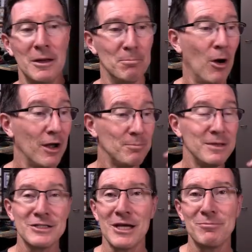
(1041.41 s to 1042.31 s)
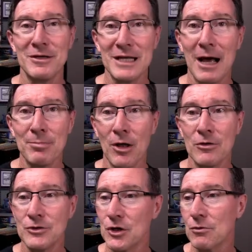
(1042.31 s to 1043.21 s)
It might be attempting to
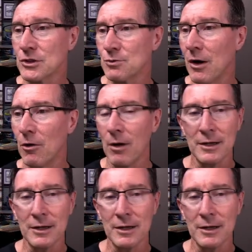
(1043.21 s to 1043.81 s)
upload to as well.